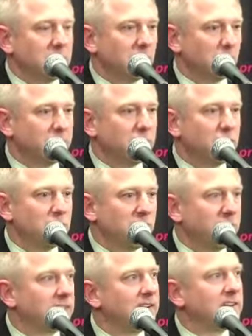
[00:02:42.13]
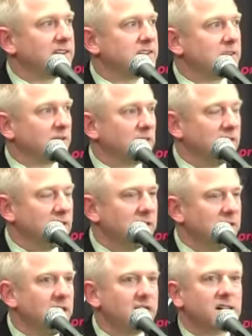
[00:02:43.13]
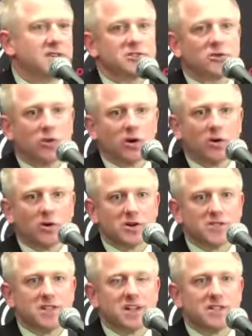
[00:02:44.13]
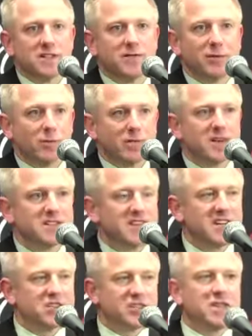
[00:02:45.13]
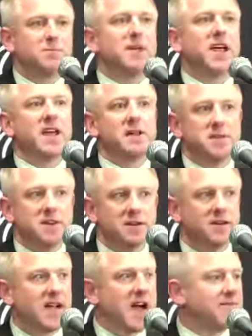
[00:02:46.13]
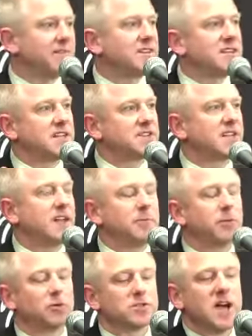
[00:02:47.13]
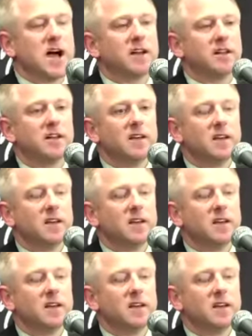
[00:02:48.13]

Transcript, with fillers: you know, if Cuba gets a lead on us or, or stays even with us, they just keep gaining confidence as the game goes on.